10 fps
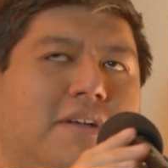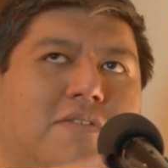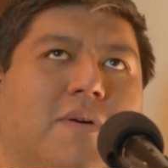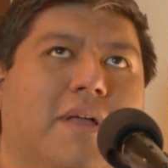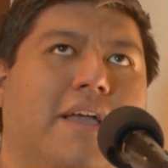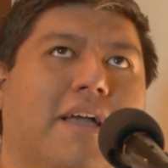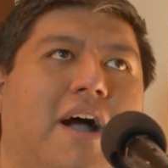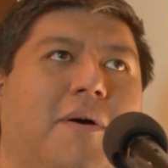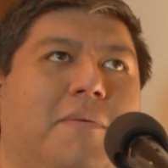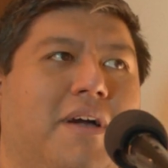So, like,
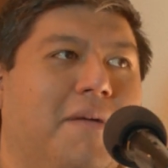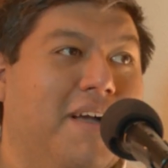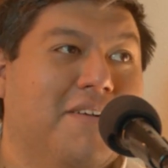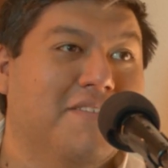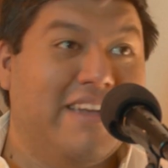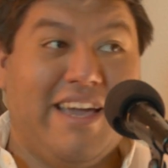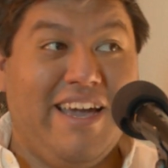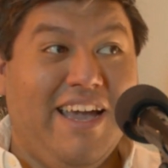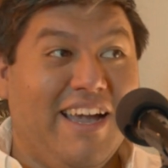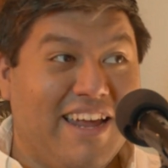Michael's like,
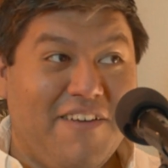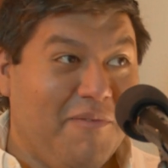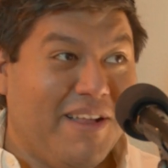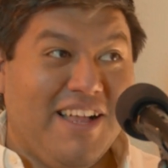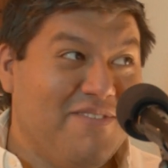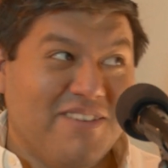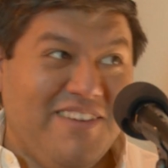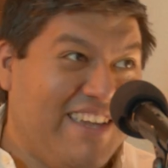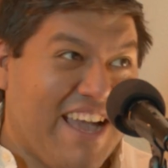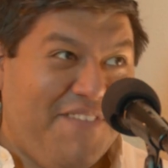hey, I'm going to have you in my class. We're going
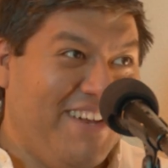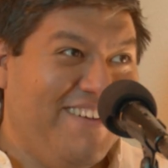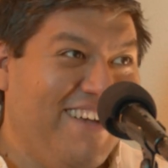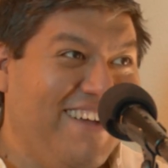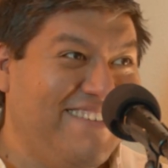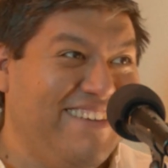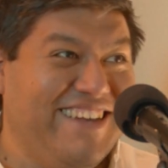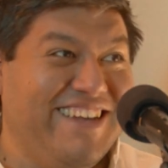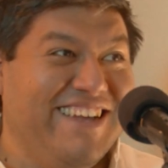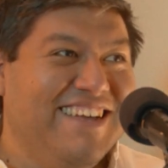to do Cafe Du
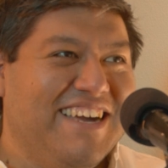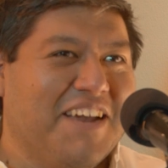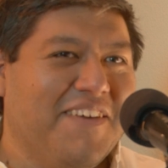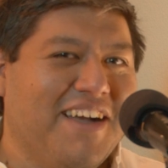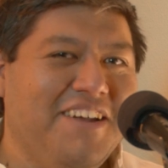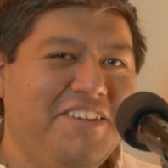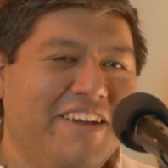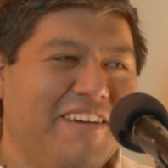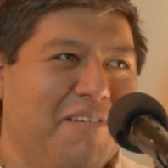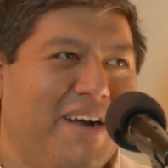Nazi. And I'm like, how did you
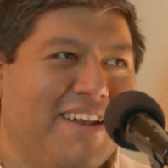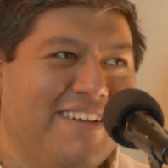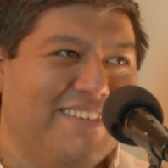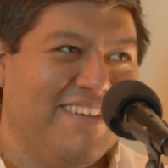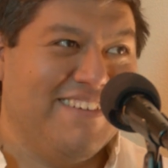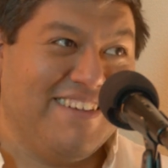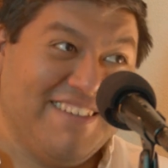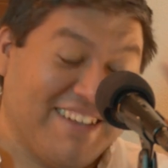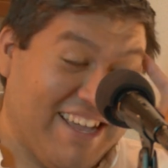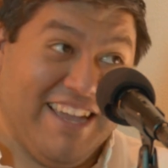hear about it? He's
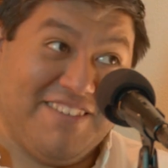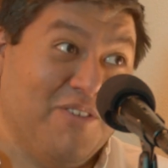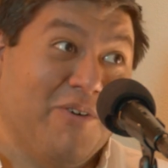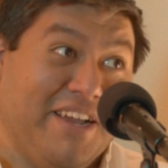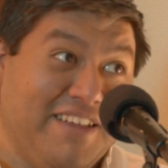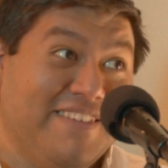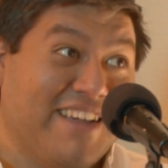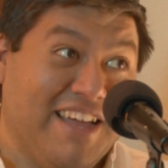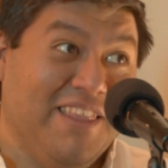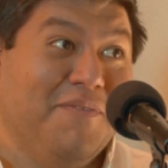like, hey, it's great. He's
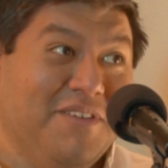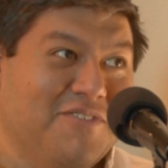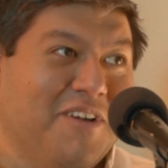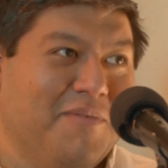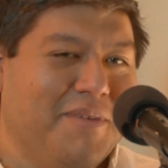like, I love the script.